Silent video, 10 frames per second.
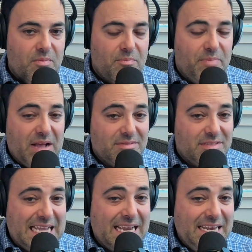about
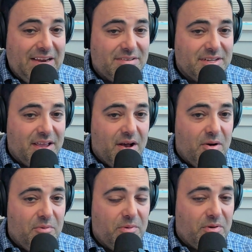10 years
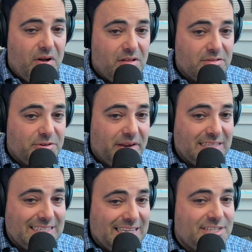ago, we were all
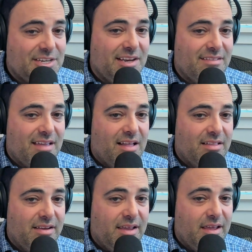transitioning to
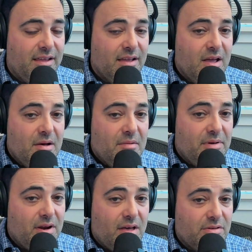LED,
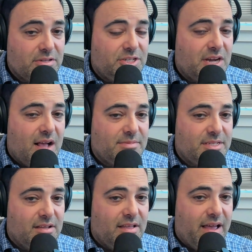but all those jobs
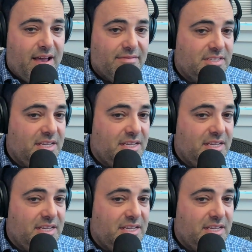still have